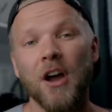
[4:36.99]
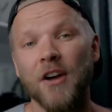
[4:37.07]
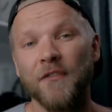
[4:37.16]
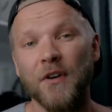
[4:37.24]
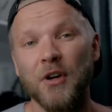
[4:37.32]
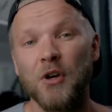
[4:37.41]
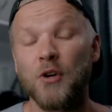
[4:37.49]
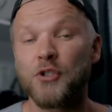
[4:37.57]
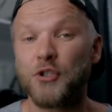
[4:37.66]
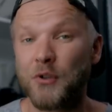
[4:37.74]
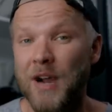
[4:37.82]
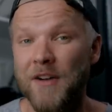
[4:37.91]
offer
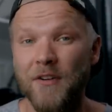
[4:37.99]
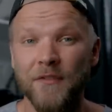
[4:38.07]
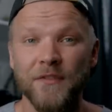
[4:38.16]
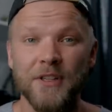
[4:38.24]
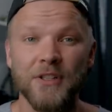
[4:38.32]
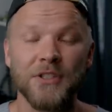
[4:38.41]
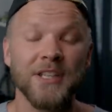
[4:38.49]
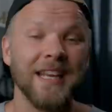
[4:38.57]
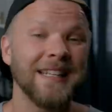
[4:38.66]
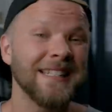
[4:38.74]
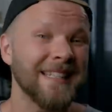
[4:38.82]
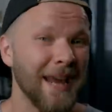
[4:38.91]
code TRAVELFEELS to
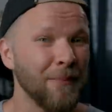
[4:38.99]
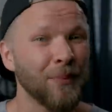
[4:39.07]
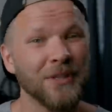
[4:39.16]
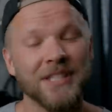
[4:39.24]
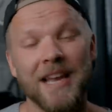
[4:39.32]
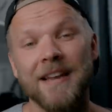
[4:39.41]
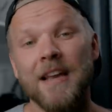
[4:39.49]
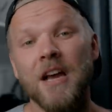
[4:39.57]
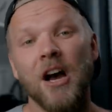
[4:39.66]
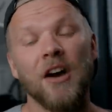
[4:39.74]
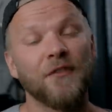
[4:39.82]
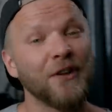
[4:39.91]
get 10%
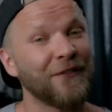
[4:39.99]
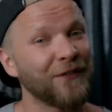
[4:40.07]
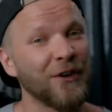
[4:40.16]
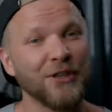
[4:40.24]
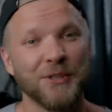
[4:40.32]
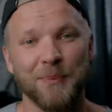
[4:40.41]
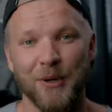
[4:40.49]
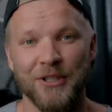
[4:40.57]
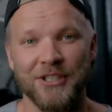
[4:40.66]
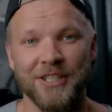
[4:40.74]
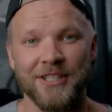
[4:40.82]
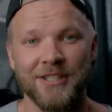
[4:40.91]
off your first
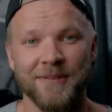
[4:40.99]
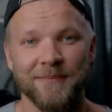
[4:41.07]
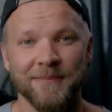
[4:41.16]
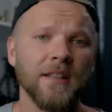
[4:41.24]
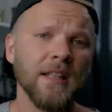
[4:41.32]
purchase.